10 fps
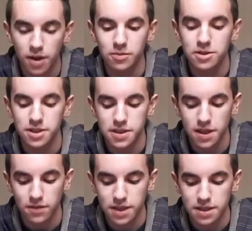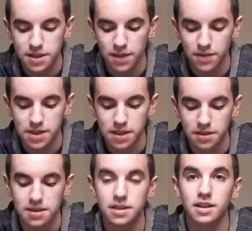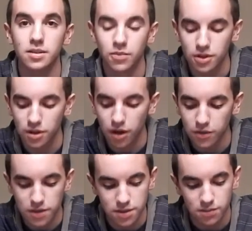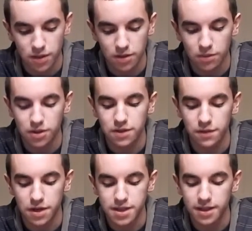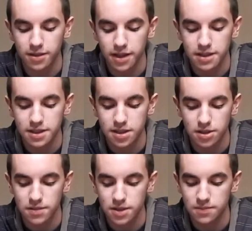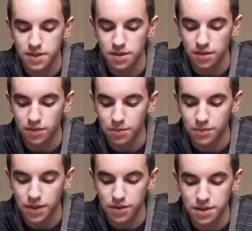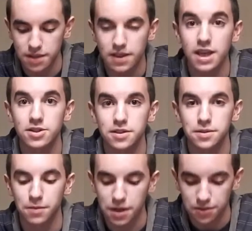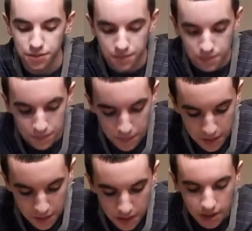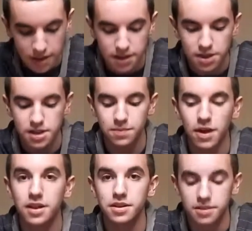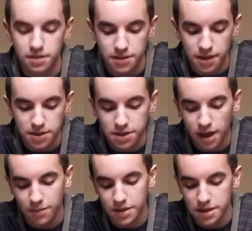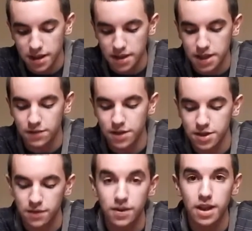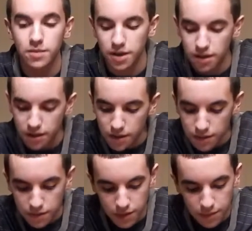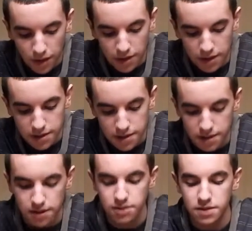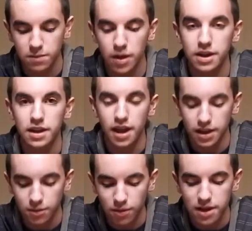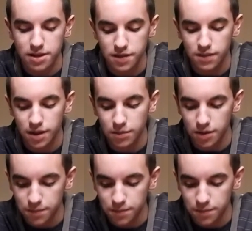published in 1776, and the book offers one of the world's first collected descriptions of what builds a nation's wealth. It touches upon such topics as the division of labor, free markets, the use of money, and the wages of labor.